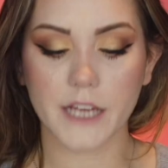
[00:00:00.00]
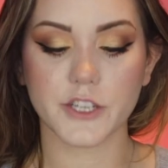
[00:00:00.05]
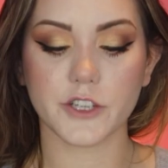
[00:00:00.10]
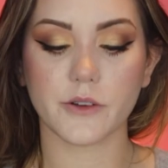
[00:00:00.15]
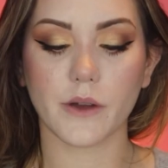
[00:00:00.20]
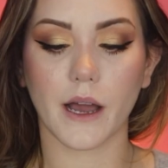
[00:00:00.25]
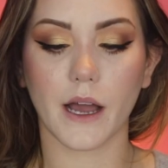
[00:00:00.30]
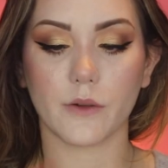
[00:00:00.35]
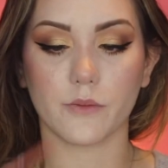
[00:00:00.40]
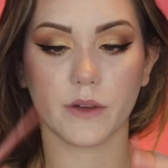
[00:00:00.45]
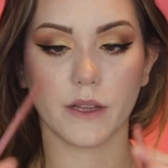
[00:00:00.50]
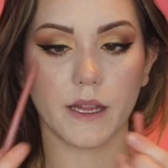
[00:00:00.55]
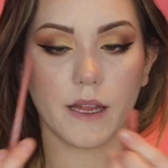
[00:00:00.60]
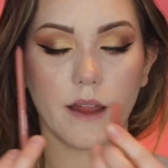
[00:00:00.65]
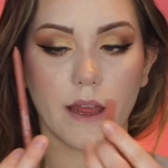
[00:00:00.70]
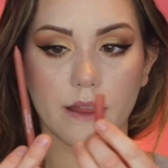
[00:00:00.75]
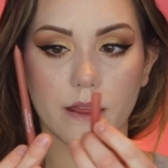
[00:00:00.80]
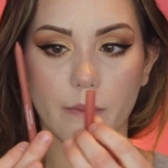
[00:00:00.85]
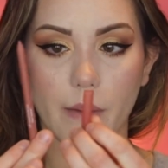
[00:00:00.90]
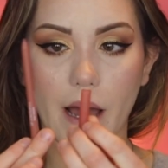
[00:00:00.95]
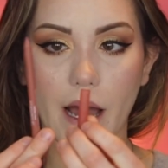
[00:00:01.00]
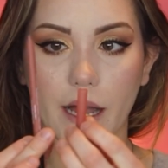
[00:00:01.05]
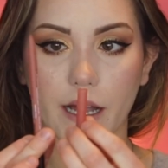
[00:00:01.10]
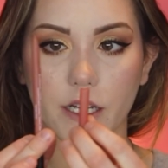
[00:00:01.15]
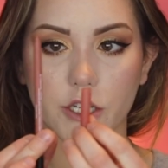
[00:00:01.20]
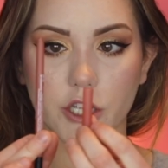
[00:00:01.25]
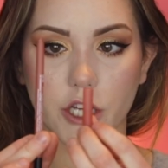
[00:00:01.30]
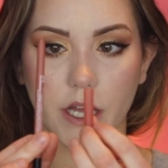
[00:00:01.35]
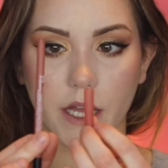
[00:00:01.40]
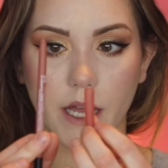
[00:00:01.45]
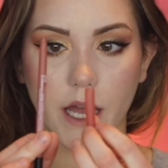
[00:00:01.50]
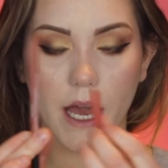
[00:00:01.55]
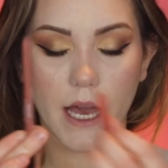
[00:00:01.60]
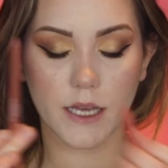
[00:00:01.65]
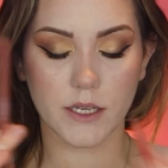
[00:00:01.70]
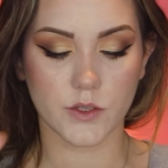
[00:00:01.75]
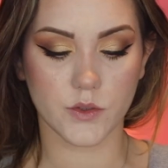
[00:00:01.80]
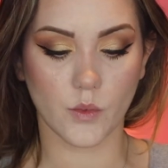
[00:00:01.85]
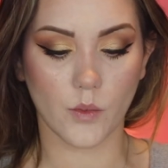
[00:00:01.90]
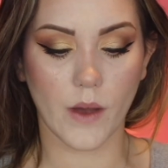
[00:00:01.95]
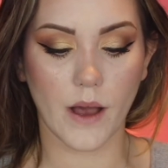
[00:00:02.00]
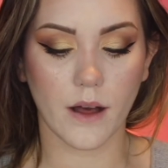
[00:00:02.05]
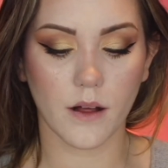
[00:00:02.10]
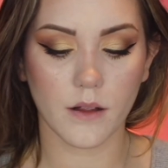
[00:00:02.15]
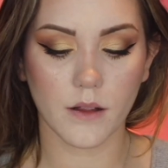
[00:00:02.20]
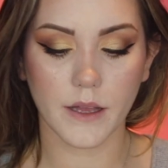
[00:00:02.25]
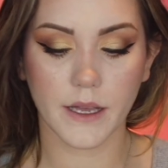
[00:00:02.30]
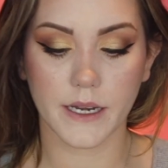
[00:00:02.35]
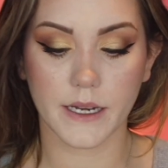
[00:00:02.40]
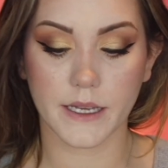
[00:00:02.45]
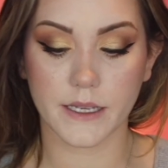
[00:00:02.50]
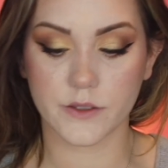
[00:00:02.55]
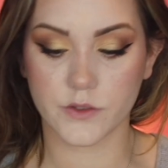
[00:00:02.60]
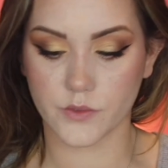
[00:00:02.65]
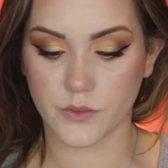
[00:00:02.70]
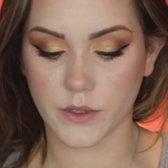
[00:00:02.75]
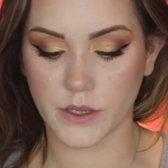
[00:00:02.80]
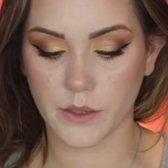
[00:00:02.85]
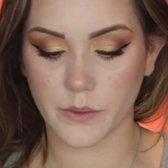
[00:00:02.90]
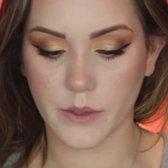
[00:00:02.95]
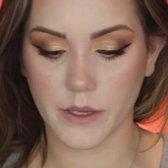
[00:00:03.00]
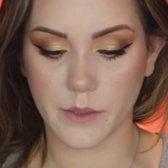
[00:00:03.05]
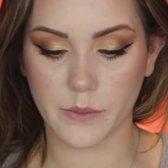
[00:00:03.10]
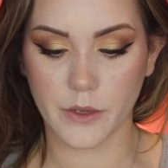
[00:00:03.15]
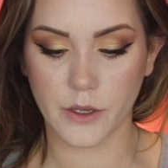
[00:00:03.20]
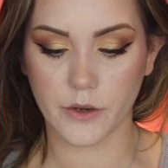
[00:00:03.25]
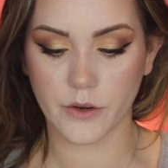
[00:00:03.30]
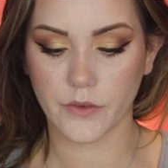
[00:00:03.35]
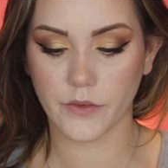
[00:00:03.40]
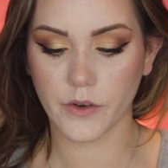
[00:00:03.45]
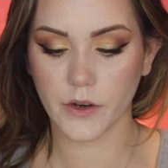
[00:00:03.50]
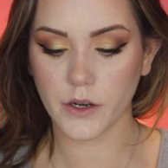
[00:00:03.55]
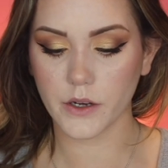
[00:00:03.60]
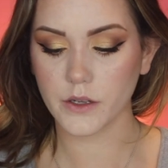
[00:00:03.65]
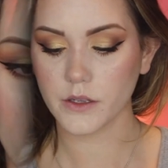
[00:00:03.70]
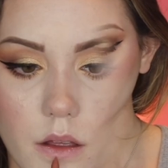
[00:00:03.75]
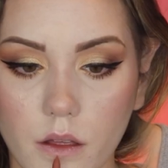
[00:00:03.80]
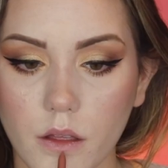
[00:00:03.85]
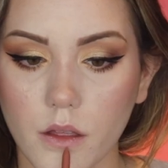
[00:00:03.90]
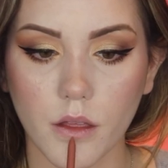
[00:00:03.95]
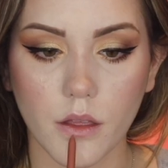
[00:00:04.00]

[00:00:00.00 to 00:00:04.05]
I do really like the packaging as well. It is really, really beautiful.